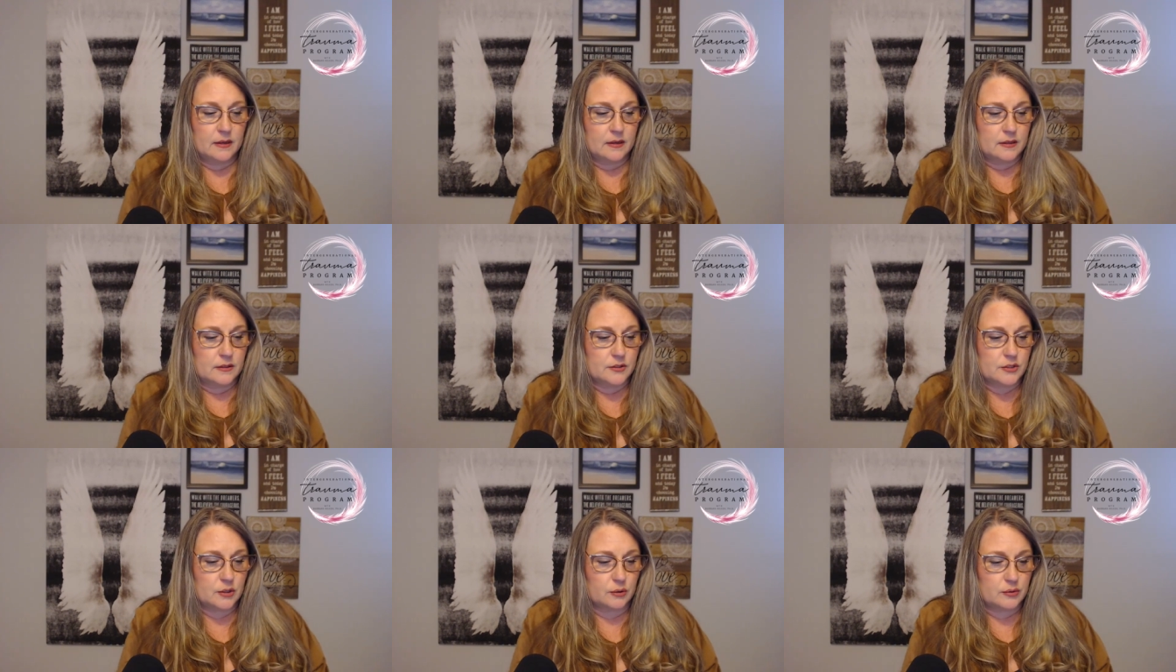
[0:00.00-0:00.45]

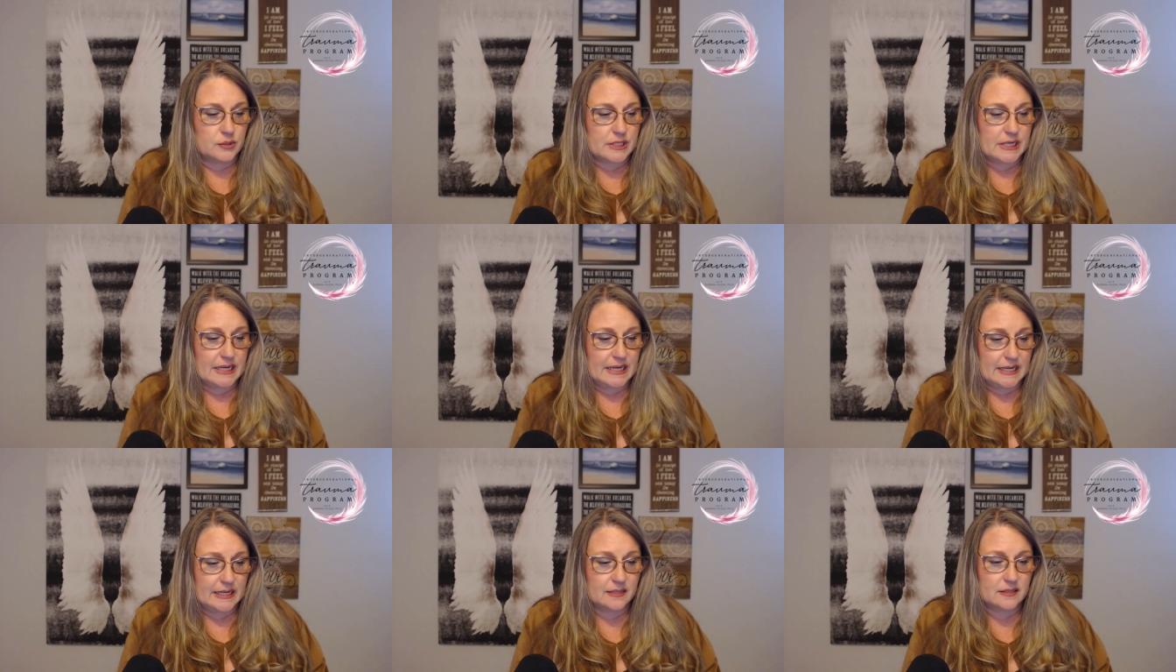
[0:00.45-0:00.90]
So
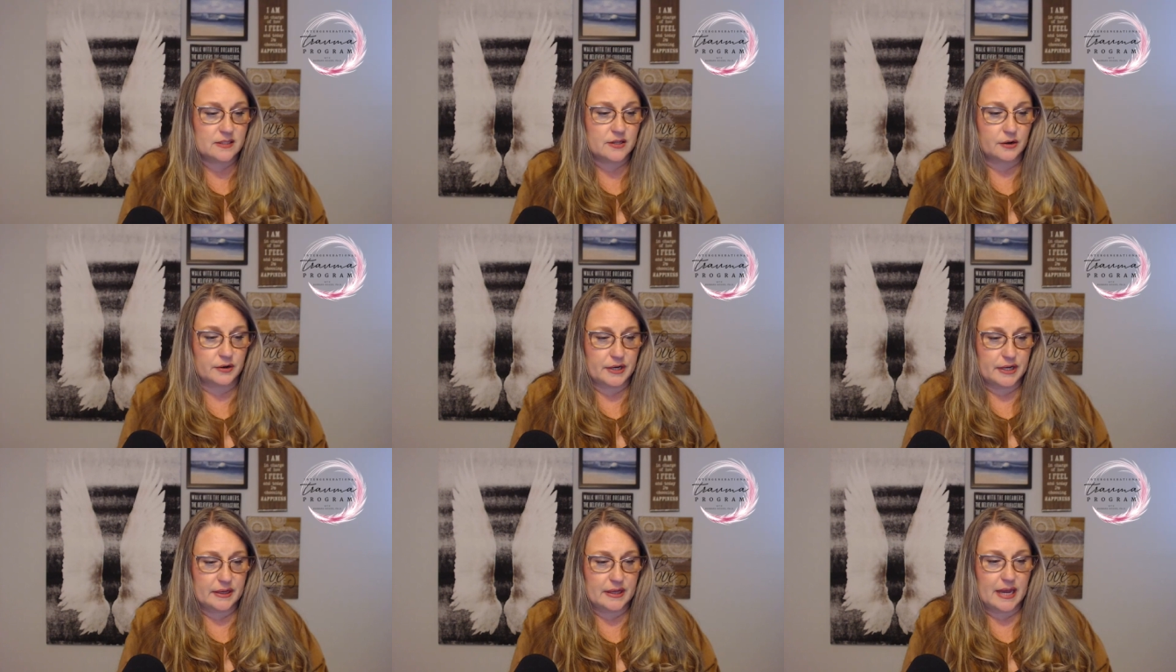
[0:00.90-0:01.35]
teens
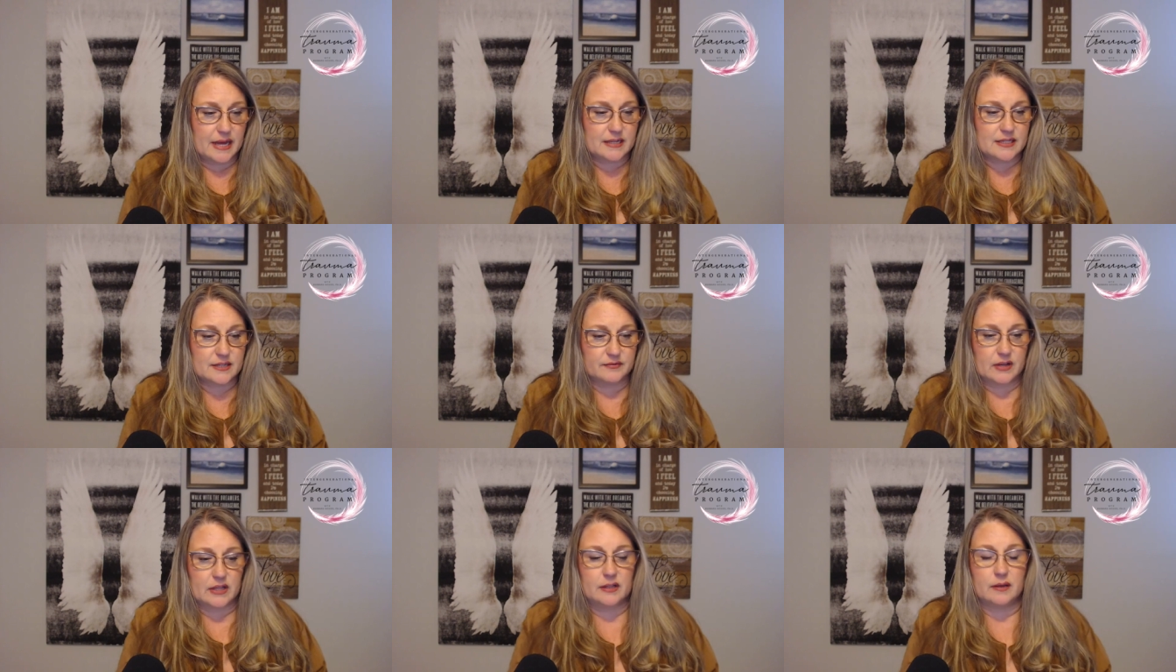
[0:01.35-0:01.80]
are in that
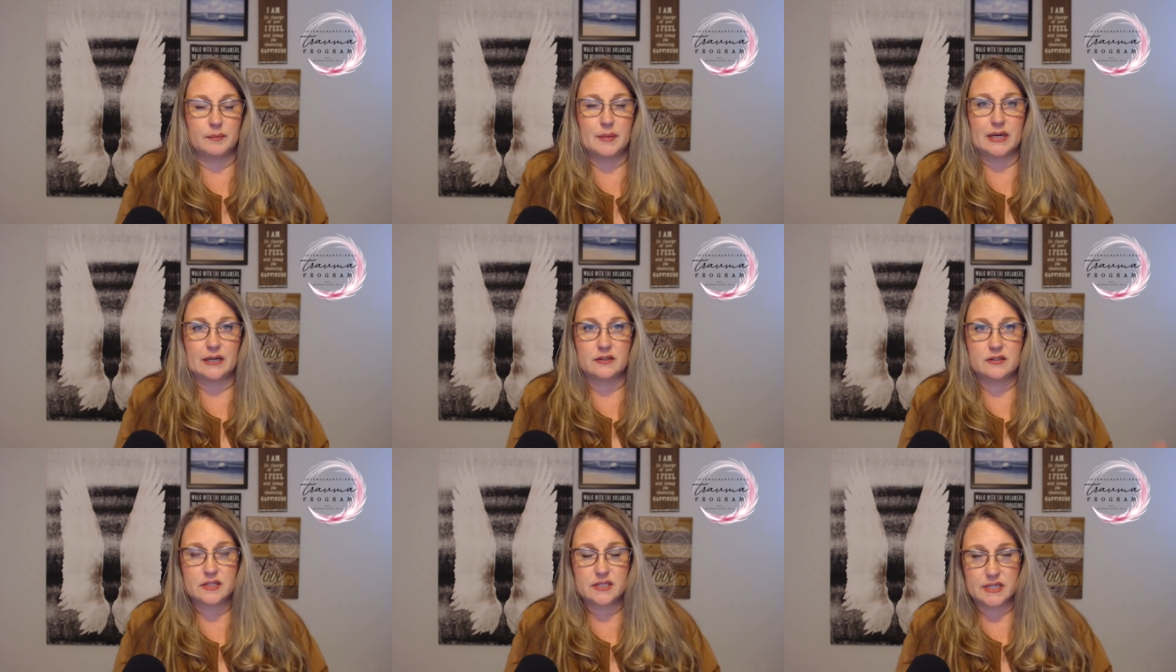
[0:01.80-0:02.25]

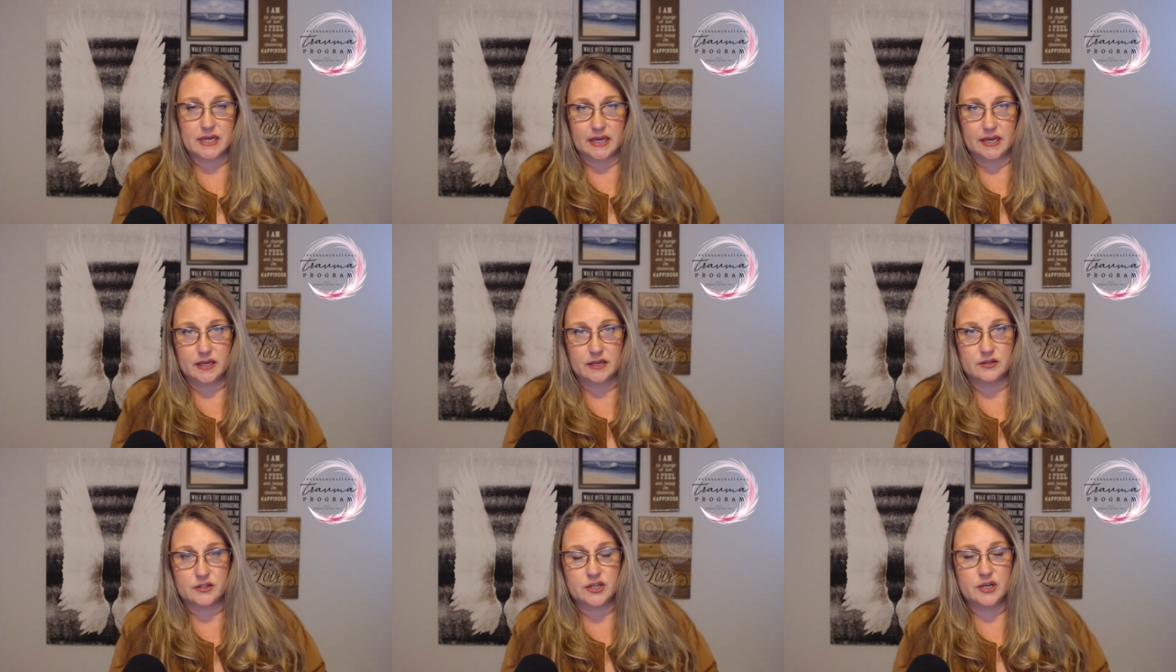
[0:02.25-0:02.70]
developmental
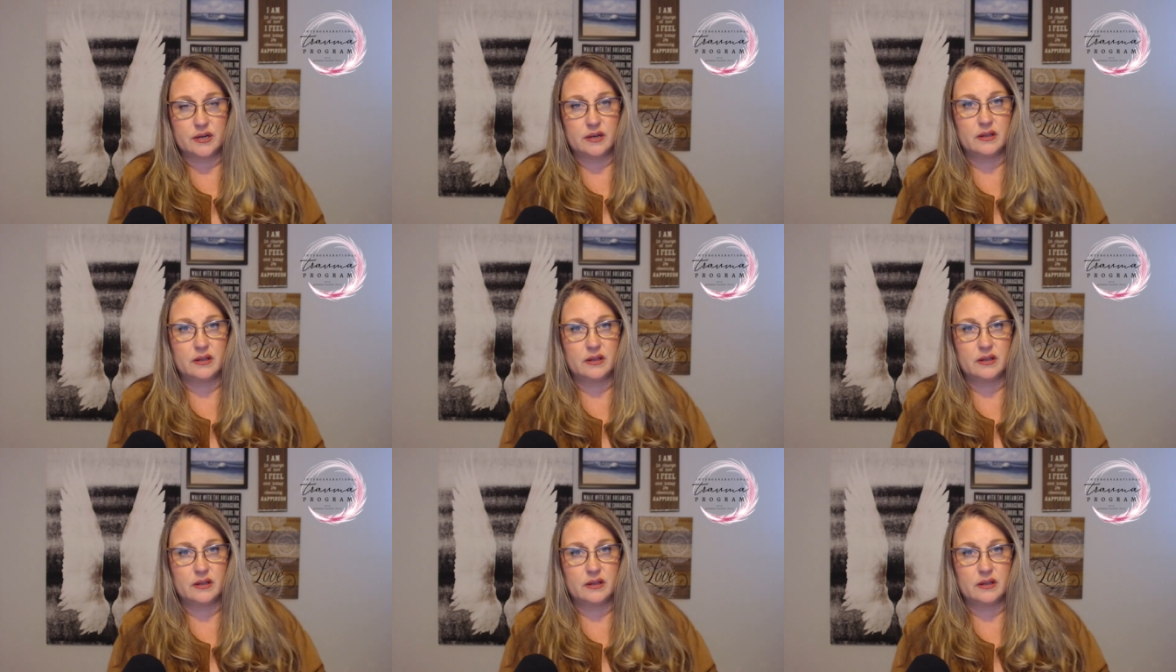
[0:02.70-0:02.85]
stage